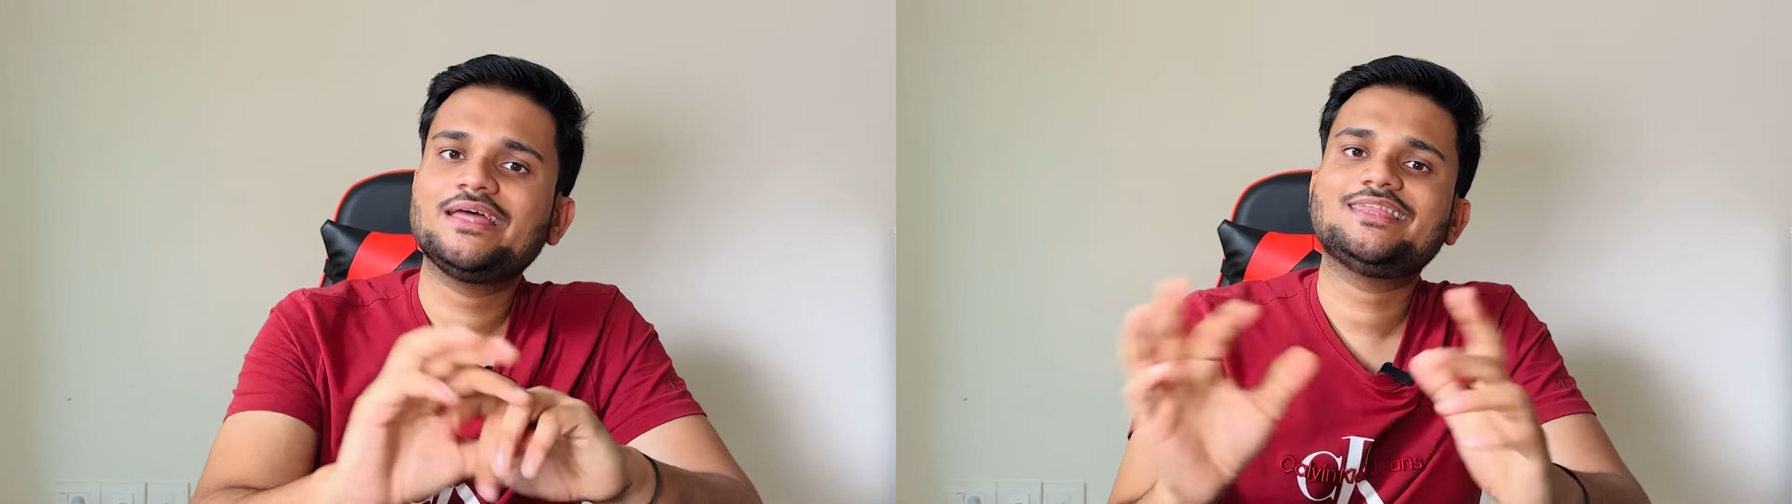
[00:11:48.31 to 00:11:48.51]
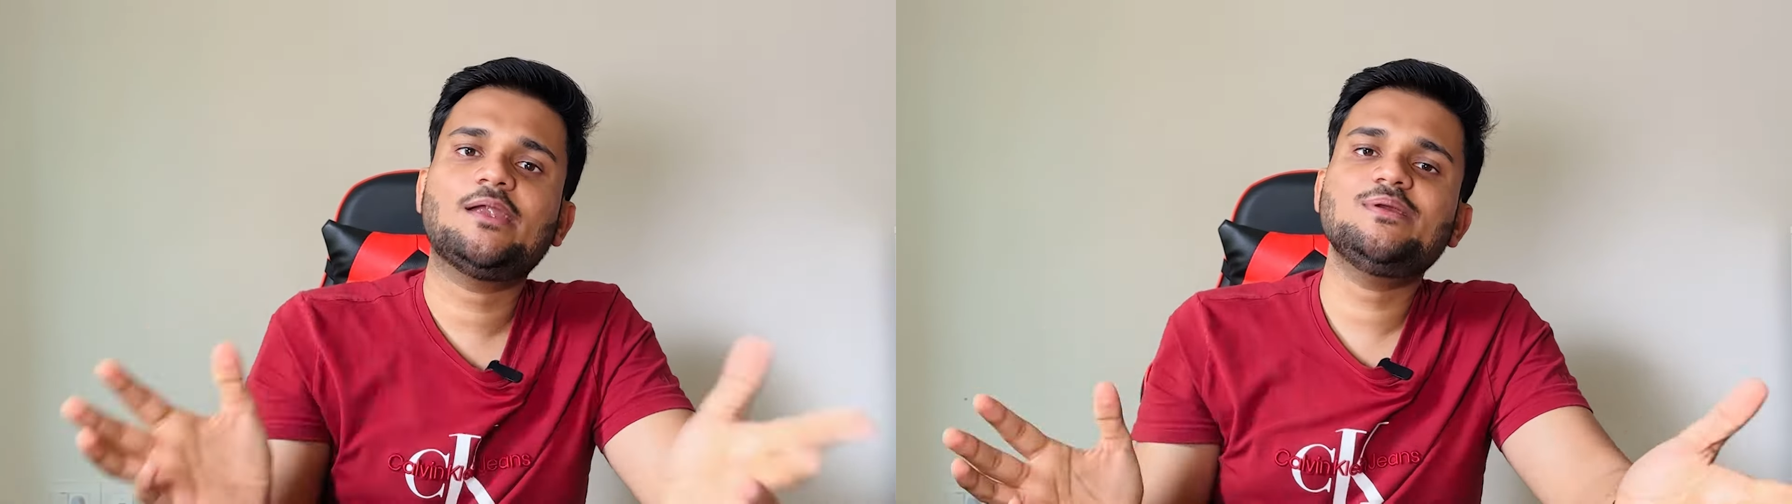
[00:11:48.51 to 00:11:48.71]

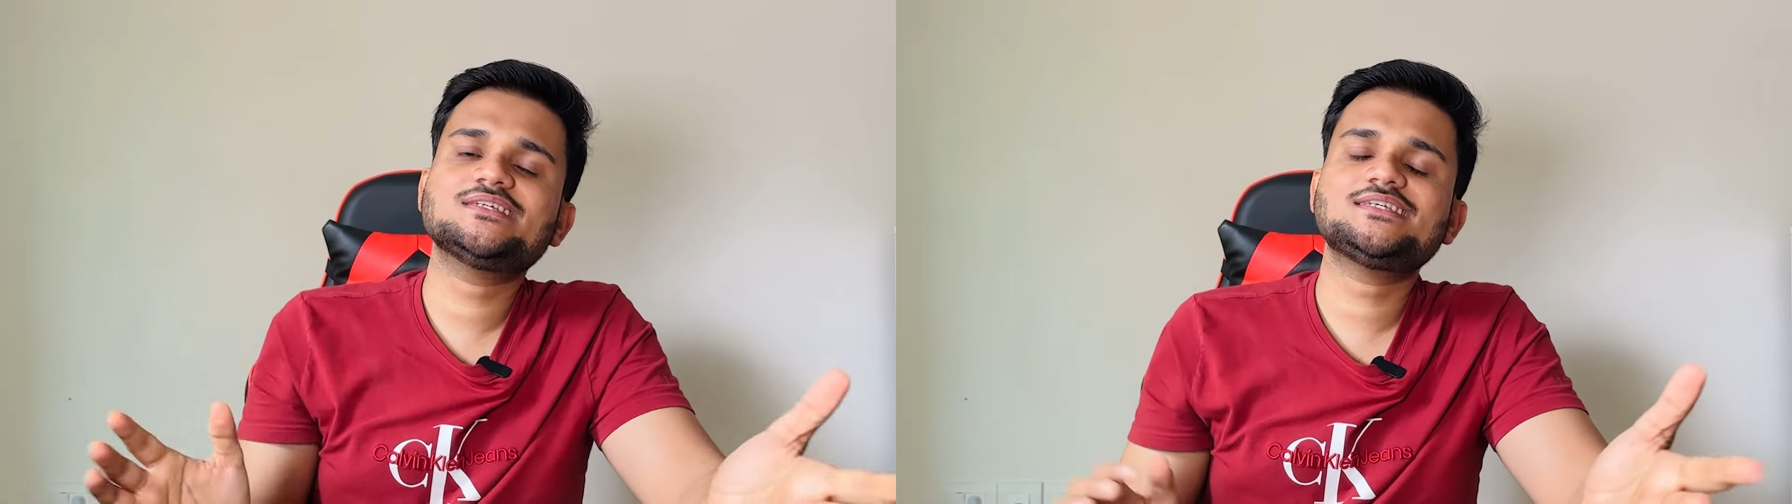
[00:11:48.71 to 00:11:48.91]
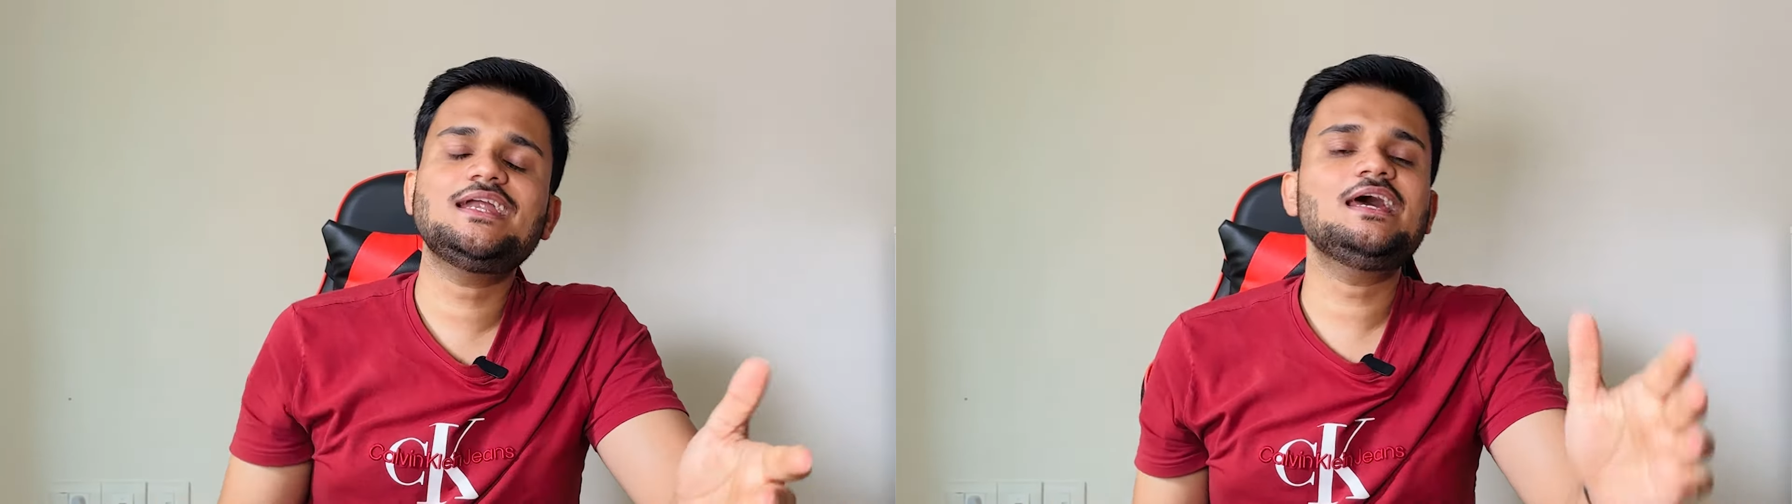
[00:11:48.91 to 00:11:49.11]
That being
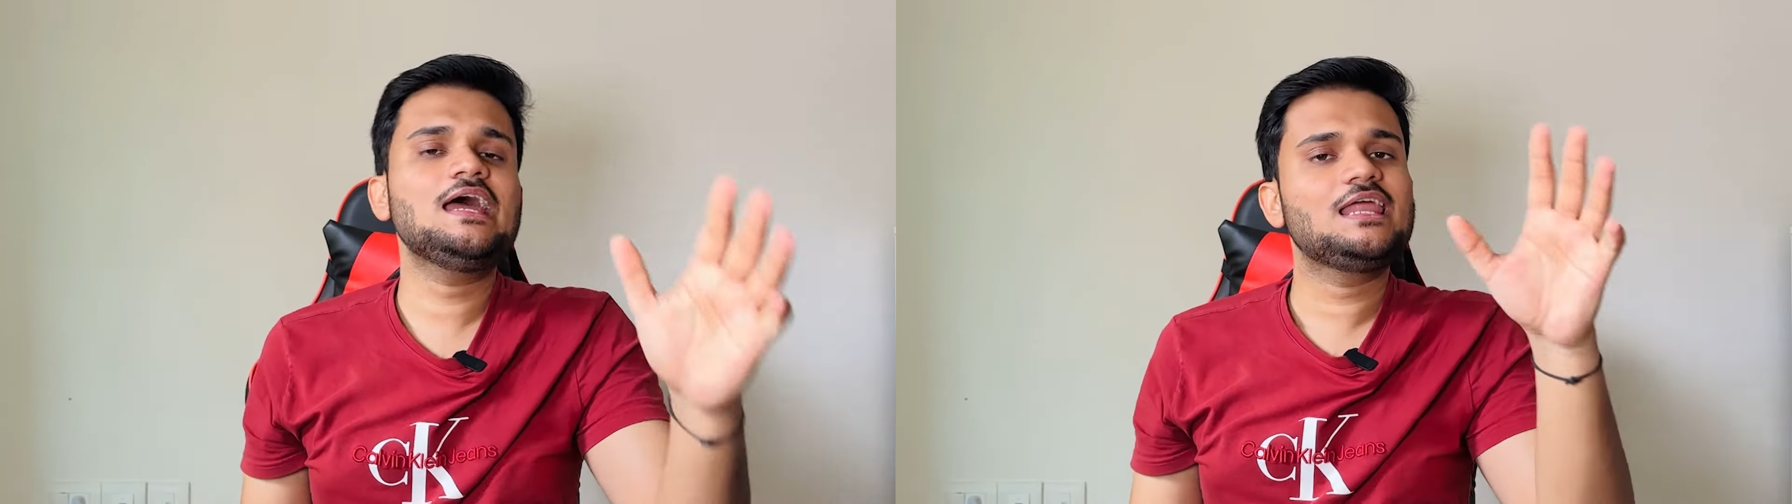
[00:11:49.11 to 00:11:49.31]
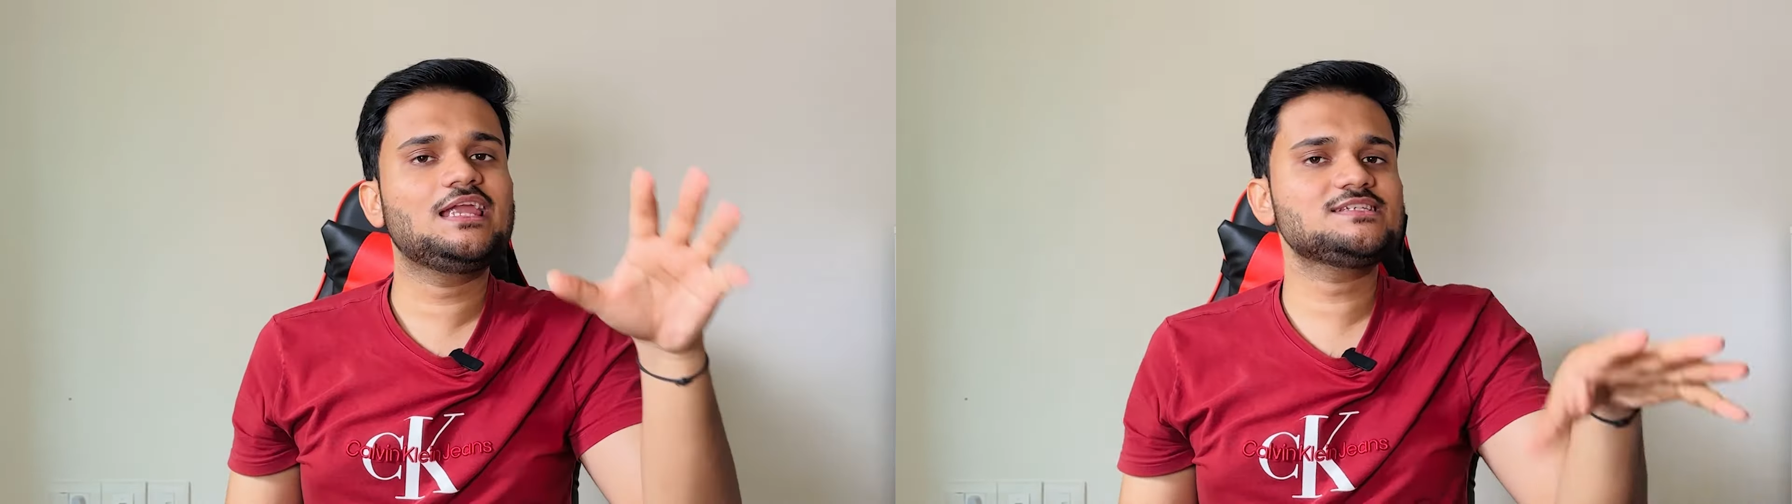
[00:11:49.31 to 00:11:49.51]
said,
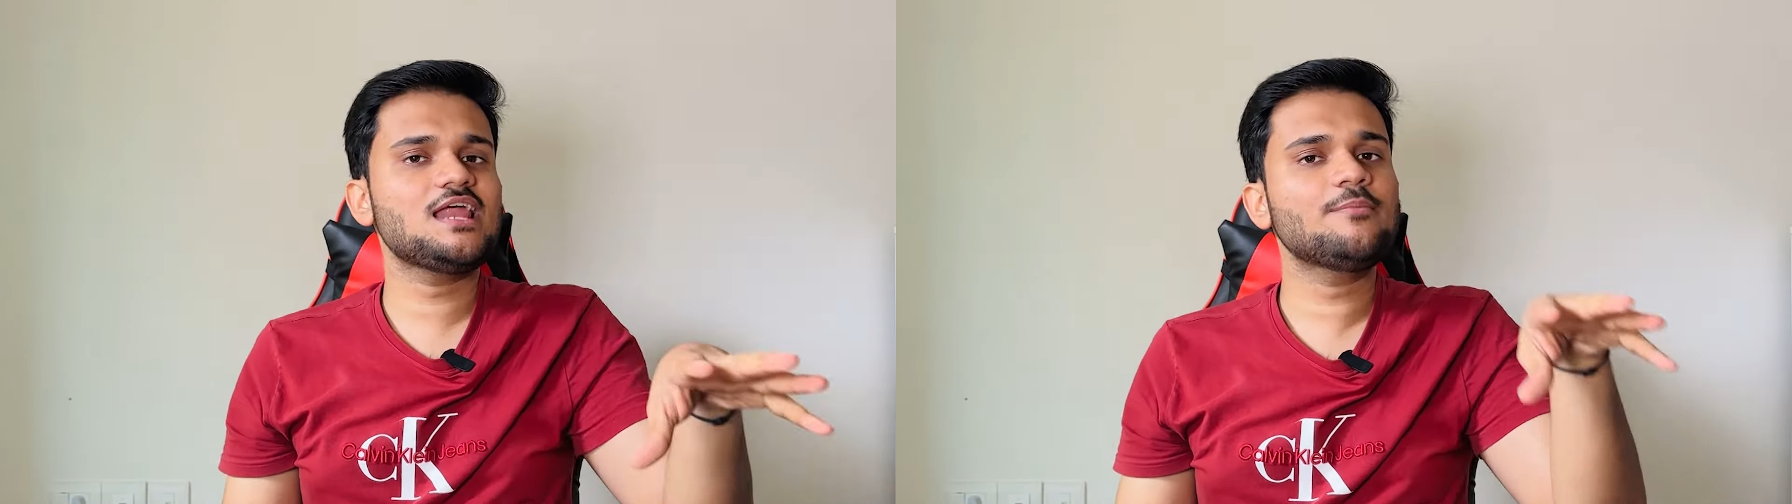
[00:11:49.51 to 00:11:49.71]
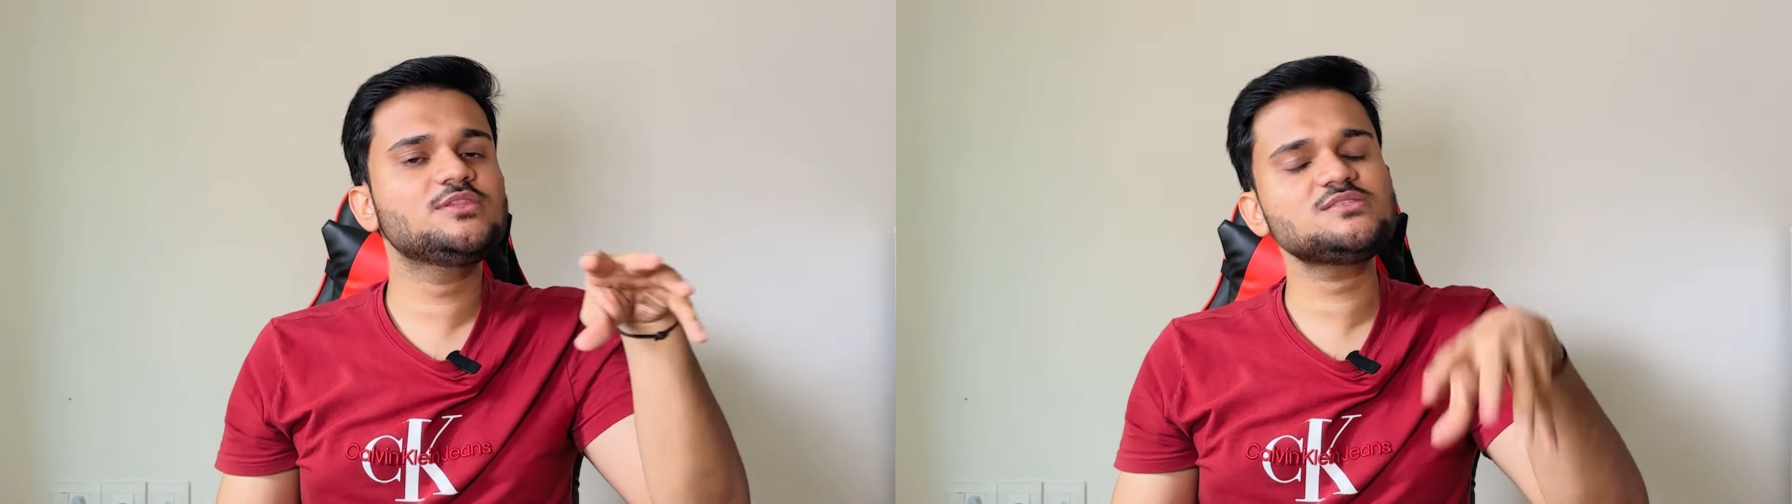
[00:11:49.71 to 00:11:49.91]
let's wrap